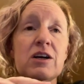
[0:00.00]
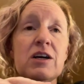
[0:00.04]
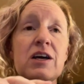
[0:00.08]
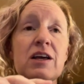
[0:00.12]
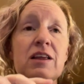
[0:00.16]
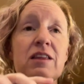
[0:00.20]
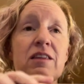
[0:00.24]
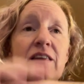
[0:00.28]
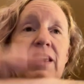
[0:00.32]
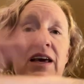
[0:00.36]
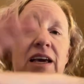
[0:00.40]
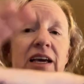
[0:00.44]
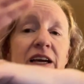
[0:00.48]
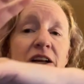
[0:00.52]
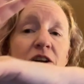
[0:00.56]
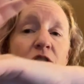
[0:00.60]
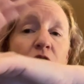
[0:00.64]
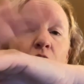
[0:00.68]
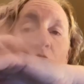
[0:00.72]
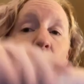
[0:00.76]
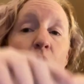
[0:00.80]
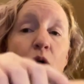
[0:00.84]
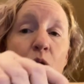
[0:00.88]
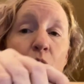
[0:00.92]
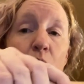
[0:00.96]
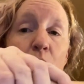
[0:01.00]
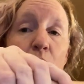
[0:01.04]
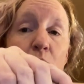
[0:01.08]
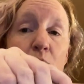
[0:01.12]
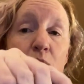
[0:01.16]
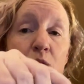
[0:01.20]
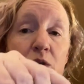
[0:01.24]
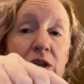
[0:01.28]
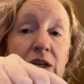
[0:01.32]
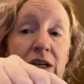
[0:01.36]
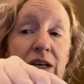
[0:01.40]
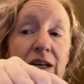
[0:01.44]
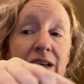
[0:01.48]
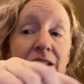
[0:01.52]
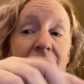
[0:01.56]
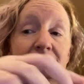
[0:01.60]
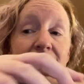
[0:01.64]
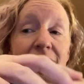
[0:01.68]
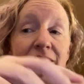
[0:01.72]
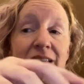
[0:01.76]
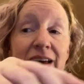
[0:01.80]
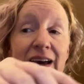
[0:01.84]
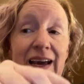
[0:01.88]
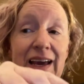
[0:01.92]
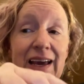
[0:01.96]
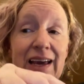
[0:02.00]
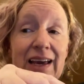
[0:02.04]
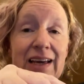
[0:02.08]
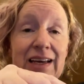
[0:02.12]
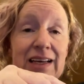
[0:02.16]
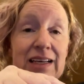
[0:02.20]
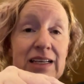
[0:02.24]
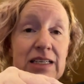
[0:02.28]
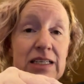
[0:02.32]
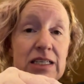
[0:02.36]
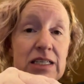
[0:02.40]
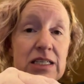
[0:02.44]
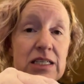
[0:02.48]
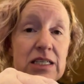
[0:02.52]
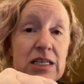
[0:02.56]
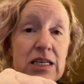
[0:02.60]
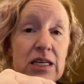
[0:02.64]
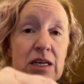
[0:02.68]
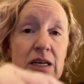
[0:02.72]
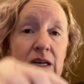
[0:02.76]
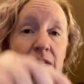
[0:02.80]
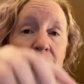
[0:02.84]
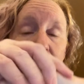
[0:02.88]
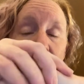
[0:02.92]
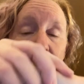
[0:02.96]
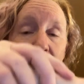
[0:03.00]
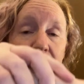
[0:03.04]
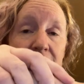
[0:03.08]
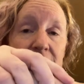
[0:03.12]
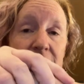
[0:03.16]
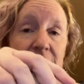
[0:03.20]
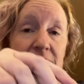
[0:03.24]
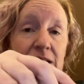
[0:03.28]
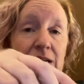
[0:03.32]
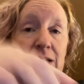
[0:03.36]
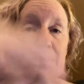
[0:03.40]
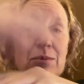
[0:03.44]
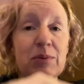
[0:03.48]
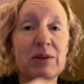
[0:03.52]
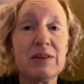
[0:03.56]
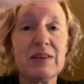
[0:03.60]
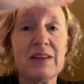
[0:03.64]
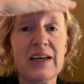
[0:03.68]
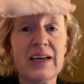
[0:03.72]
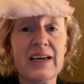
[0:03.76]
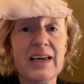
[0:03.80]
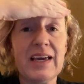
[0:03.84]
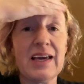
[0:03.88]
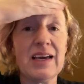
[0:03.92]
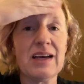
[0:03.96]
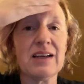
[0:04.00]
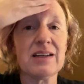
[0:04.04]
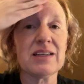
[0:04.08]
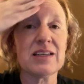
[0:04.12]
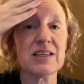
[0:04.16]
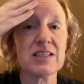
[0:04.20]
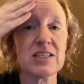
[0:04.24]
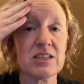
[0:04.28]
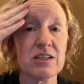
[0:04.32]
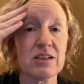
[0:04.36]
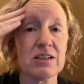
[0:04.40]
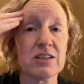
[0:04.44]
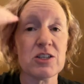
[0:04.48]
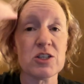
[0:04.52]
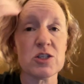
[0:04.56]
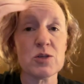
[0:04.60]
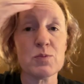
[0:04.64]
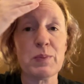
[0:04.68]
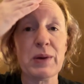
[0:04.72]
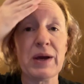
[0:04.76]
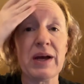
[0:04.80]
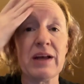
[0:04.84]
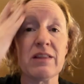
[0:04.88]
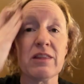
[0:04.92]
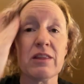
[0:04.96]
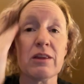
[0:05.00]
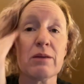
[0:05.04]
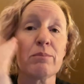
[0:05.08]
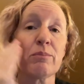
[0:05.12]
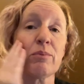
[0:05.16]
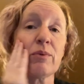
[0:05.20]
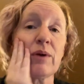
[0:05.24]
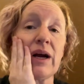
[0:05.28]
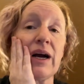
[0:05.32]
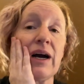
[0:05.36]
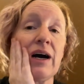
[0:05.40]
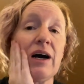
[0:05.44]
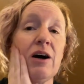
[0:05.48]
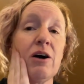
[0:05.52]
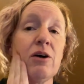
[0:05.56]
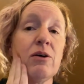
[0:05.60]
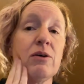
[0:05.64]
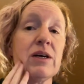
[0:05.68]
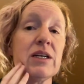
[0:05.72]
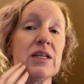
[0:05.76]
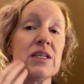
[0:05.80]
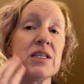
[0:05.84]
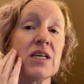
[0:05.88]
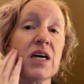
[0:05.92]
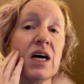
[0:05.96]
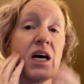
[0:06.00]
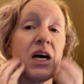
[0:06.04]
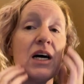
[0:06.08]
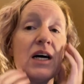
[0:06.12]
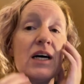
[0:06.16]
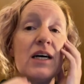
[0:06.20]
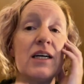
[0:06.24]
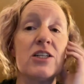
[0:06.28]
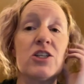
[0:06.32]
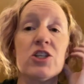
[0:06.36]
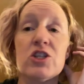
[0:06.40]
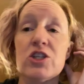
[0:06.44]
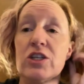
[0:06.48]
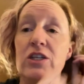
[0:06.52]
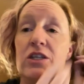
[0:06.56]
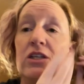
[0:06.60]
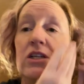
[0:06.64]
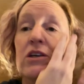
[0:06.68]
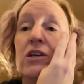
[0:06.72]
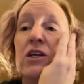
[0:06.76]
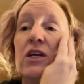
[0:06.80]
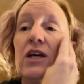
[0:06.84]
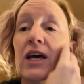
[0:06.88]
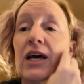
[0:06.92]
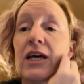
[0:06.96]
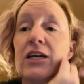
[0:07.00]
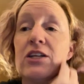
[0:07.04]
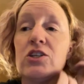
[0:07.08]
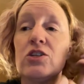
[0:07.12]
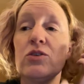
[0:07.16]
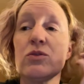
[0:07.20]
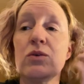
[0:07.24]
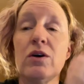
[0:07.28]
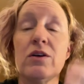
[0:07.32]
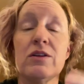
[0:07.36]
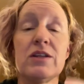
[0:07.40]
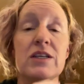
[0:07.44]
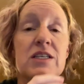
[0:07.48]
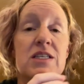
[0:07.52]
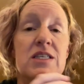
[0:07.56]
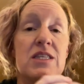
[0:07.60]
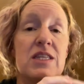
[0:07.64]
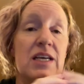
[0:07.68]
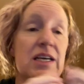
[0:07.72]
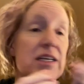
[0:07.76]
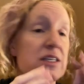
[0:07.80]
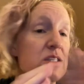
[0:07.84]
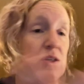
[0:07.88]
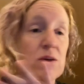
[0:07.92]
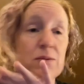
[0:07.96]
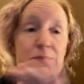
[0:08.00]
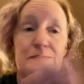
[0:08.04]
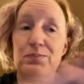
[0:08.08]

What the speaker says: they can hold the hand, right? But they can't necessarily just pet the brow and touch and do all these things.